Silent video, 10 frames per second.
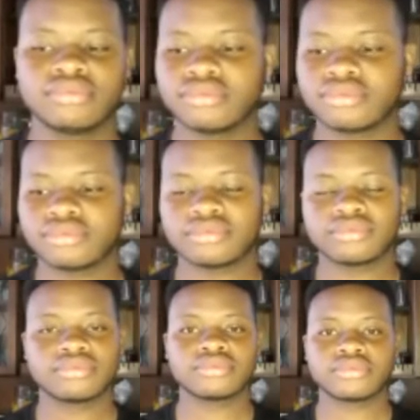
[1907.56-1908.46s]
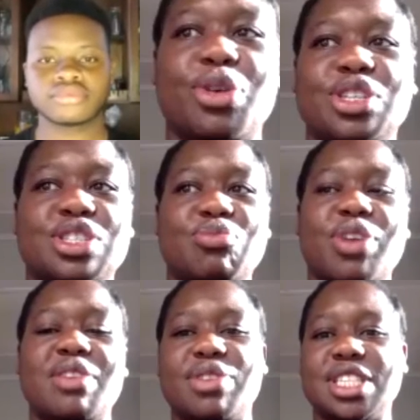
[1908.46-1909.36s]
come up with the most
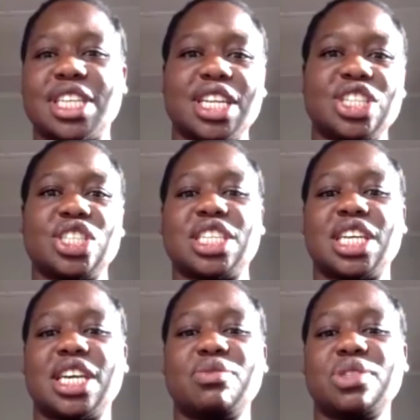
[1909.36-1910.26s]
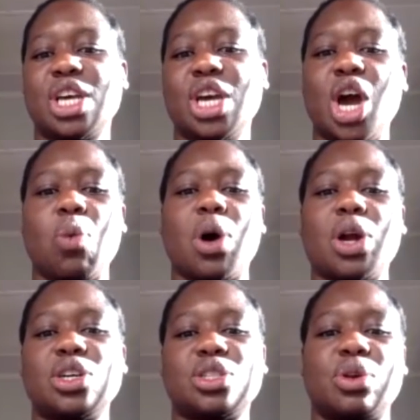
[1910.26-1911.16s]
relevant initiatives. What
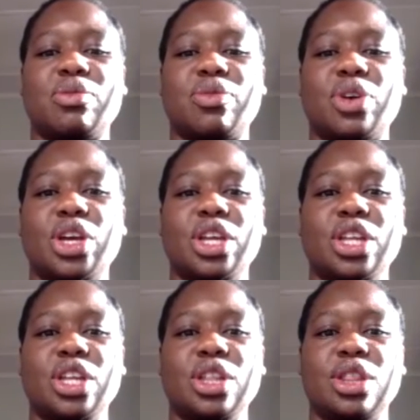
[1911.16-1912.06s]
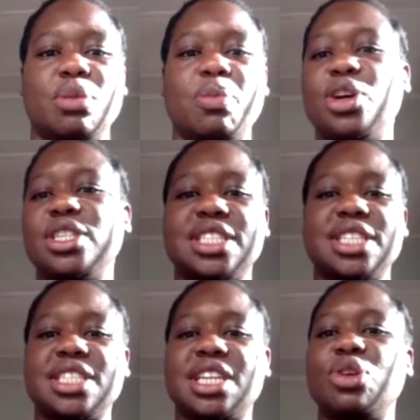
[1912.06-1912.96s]
are sort of the
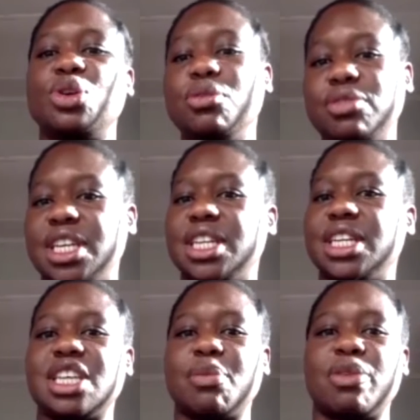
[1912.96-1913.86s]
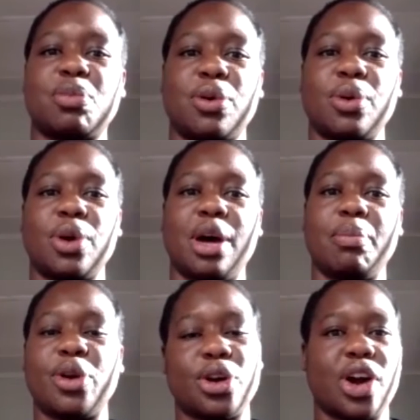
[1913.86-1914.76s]
processes that you've seen in some of the
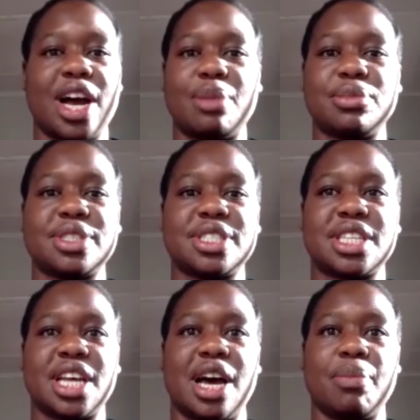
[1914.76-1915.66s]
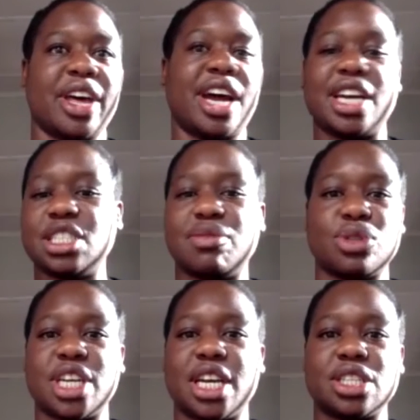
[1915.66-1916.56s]
programs that IT for
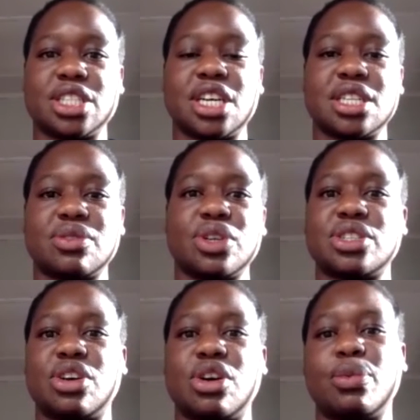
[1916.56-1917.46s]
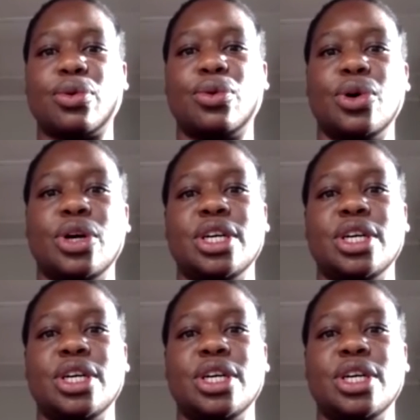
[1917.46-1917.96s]
Change does, for example?